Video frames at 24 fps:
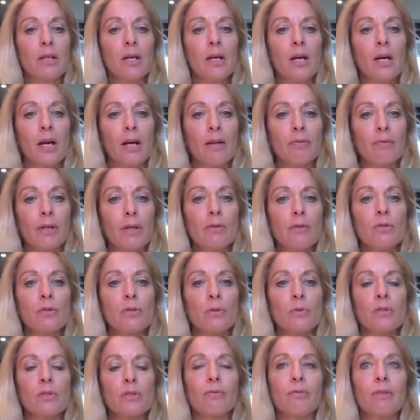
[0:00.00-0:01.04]
those
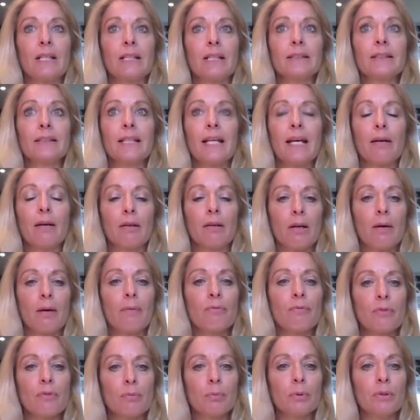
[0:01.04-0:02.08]
sorts of things, and how
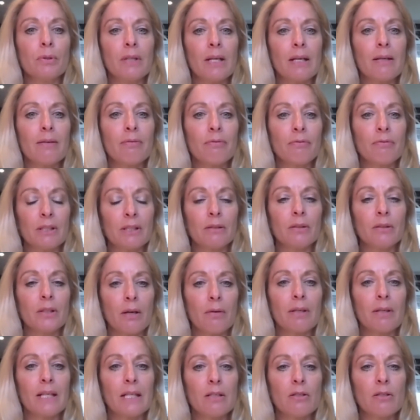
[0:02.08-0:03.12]
comfortable they feel
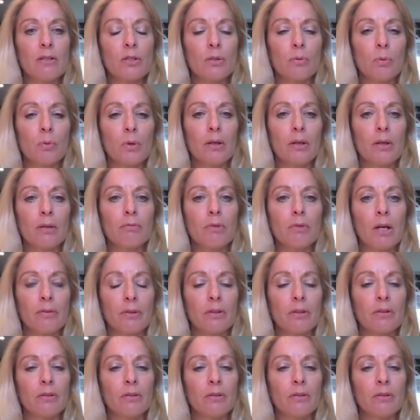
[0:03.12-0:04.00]
going into work rather